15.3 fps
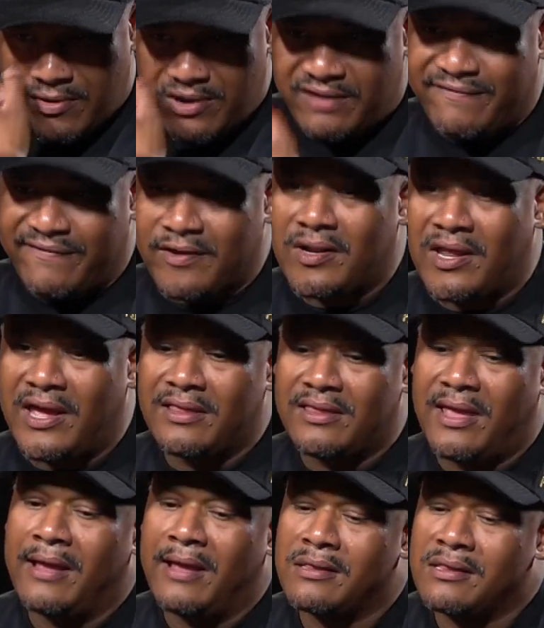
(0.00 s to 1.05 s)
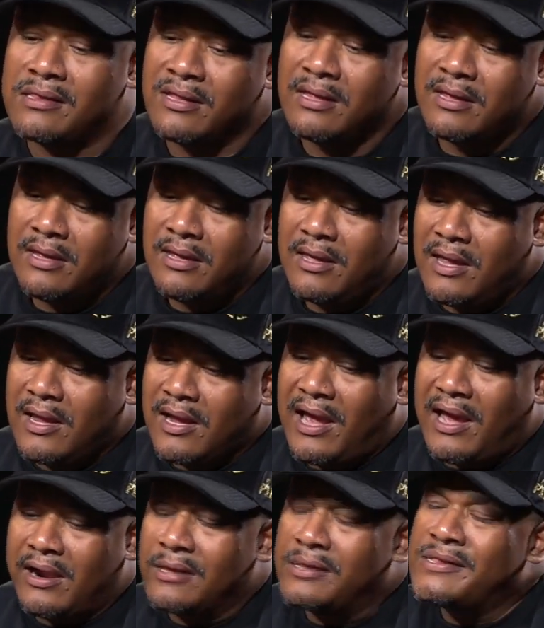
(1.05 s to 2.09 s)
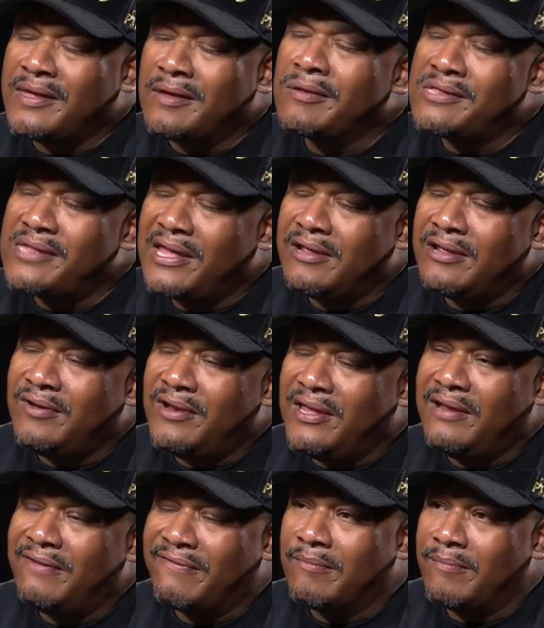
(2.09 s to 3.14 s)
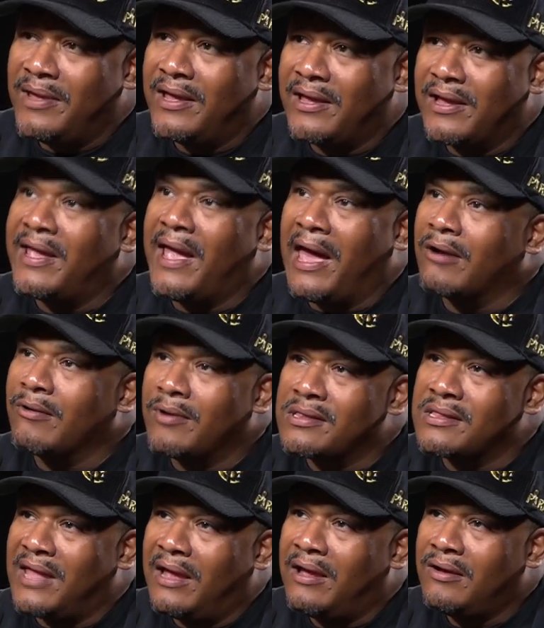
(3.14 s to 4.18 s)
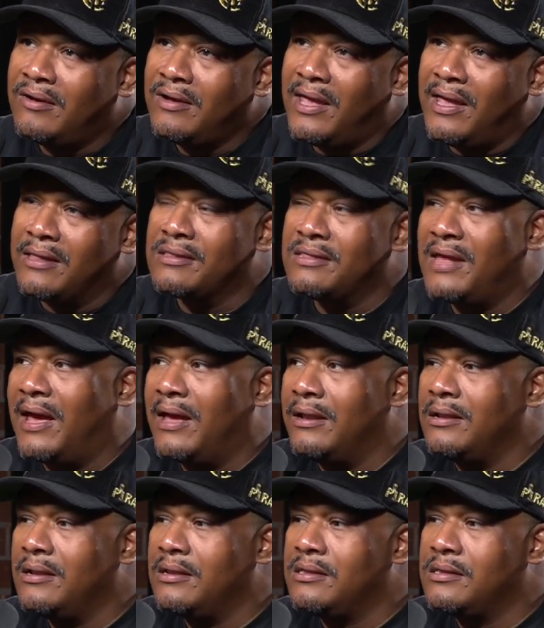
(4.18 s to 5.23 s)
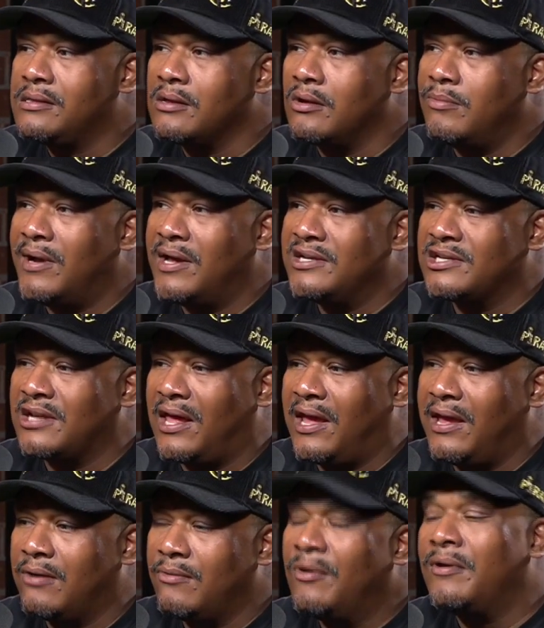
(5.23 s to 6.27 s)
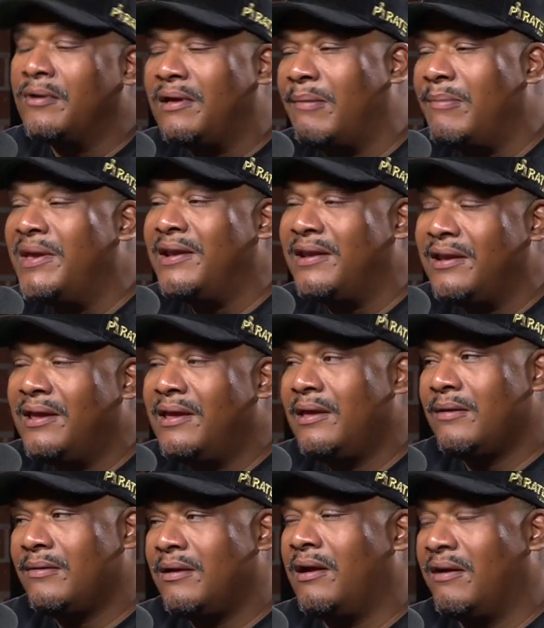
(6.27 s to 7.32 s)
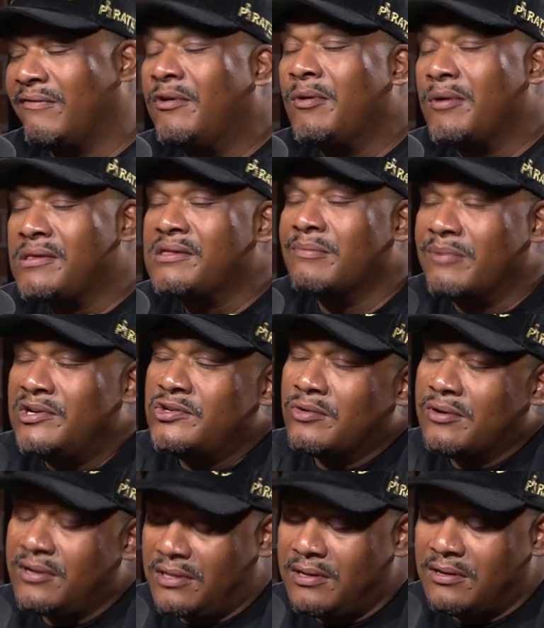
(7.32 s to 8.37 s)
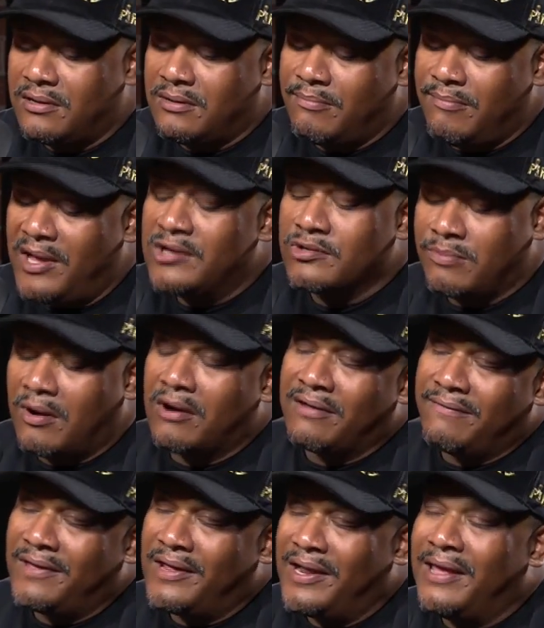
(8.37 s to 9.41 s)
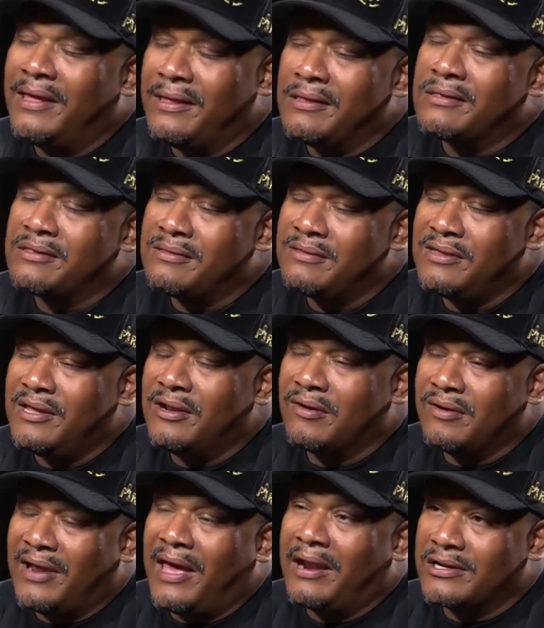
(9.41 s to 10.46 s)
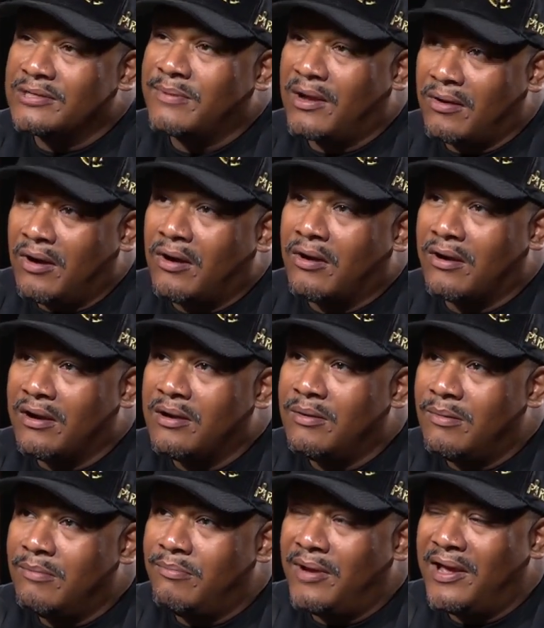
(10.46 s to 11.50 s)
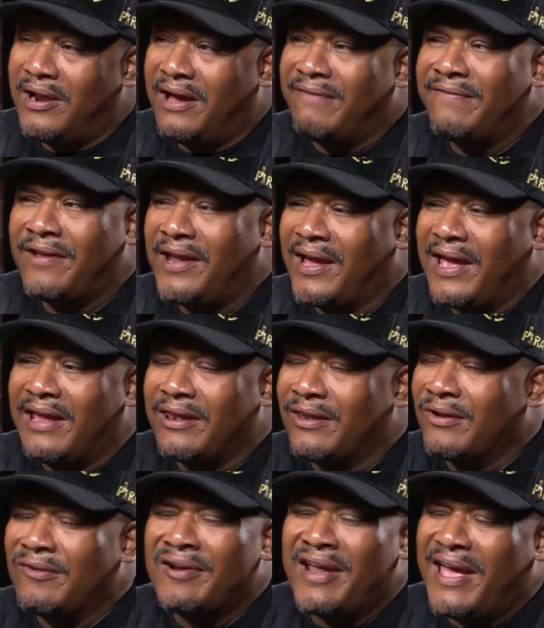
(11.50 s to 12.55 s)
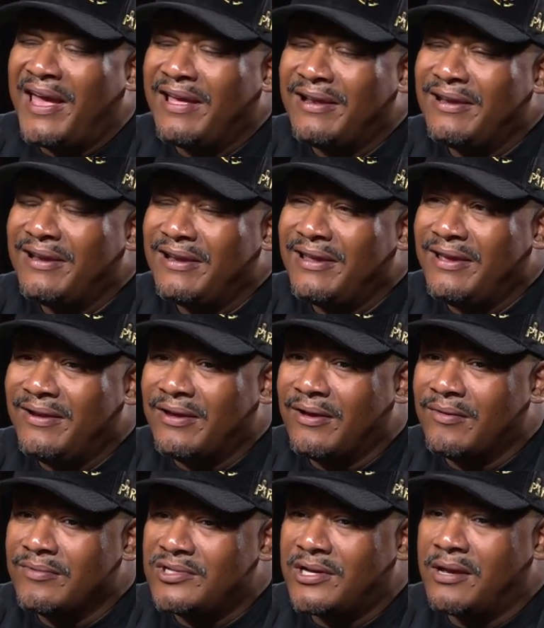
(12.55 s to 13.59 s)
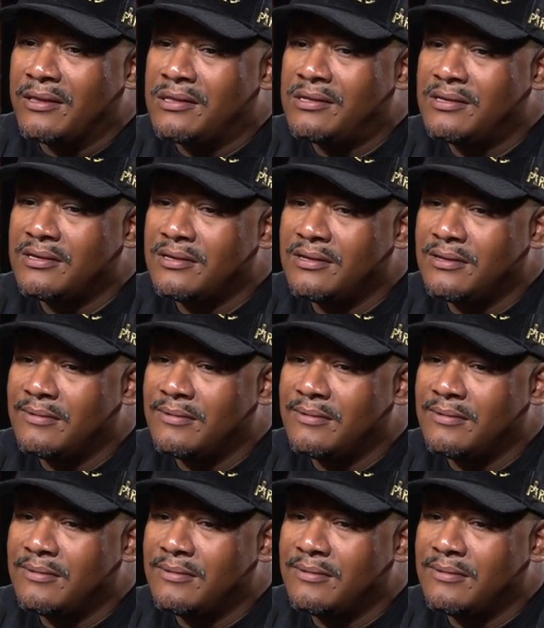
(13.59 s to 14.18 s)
really feel like that's kind of the skill set you need for being a gallerist now. It's not so much like, well, I mean, of course, the major part of it is, you know, knowledge about art. Yeah. But I feel like I learned that, you know, just,